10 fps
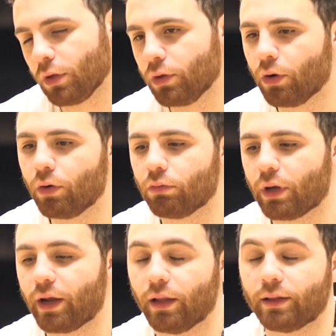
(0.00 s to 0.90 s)

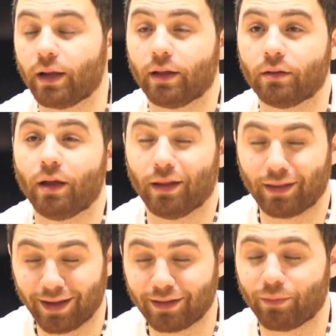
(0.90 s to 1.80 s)
I let
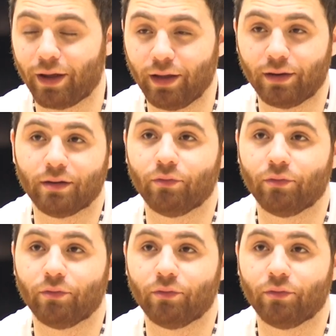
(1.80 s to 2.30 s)
that get to my head.